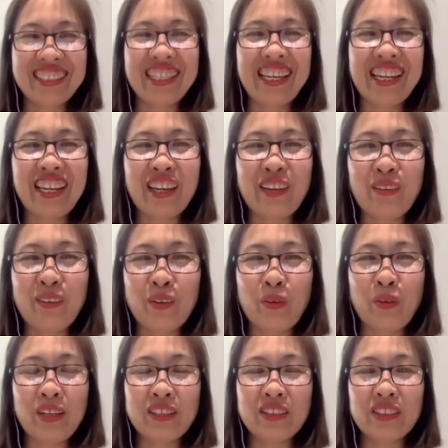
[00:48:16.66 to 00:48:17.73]
thank you for the
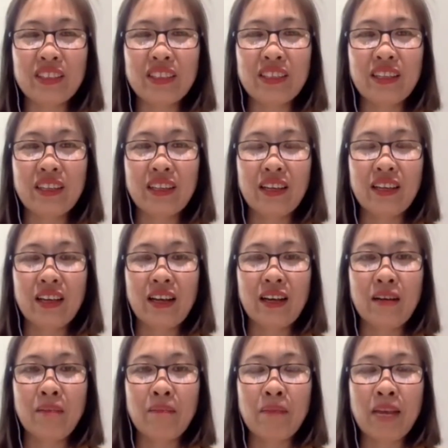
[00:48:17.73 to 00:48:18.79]
question.
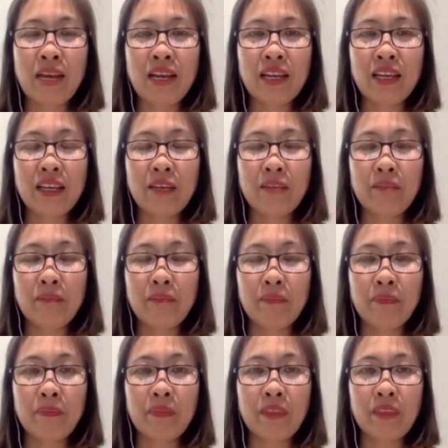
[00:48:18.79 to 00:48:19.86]
My
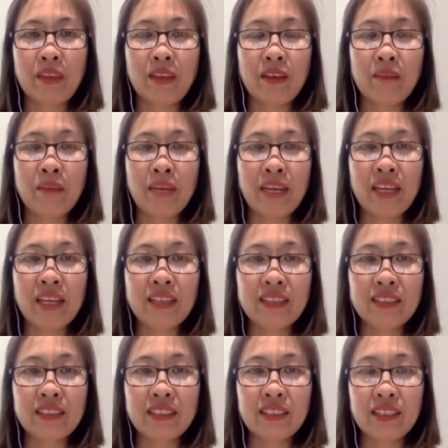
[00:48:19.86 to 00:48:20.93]
kids,
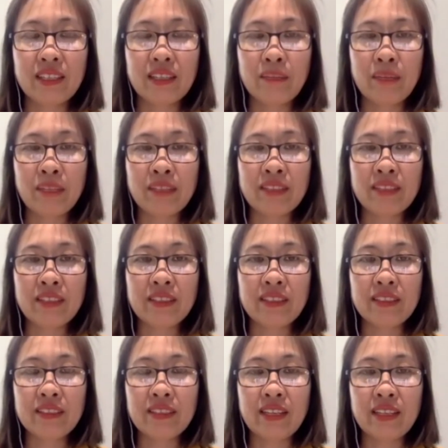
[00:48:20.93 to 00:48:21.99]
my son
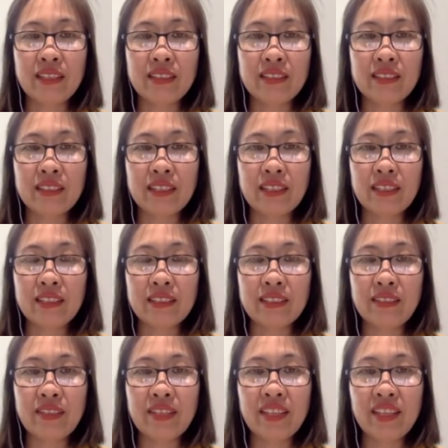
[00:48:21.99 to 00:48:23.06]
is
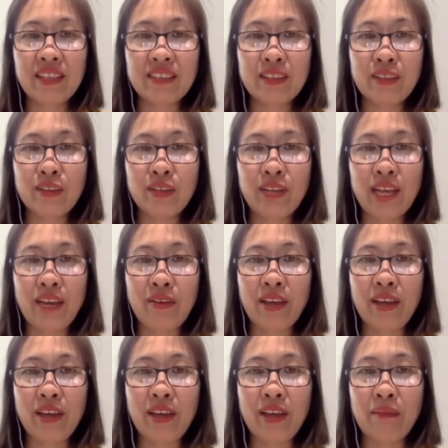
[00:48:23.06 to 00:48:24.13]
7 years old now,
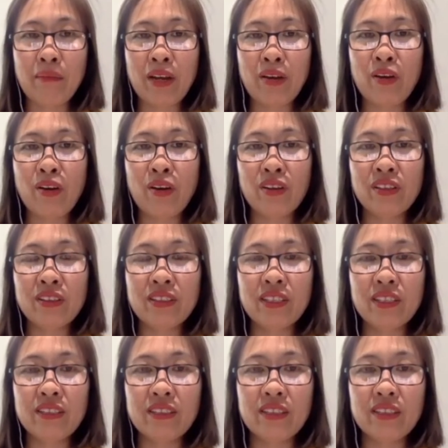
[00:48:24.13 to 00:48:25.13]
and my daughter is